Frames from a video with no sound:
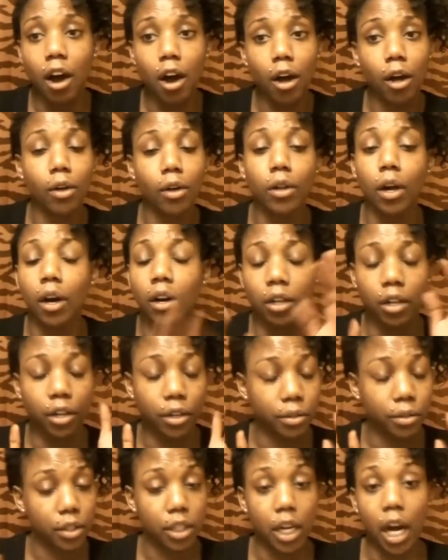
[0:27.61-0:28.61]

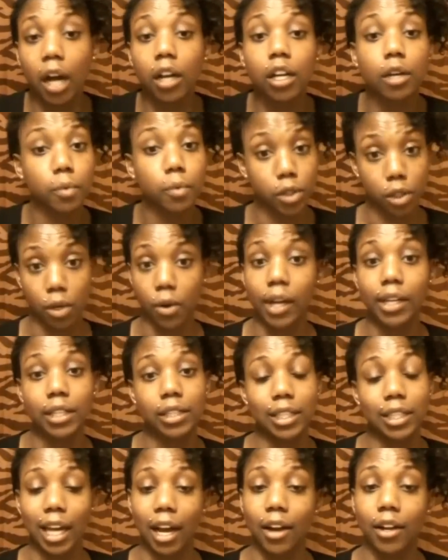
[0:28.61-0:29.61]
All, y'all, it was
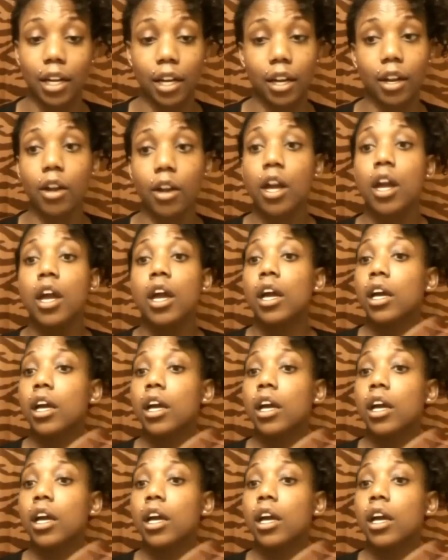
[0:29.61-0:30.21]
crazy out here.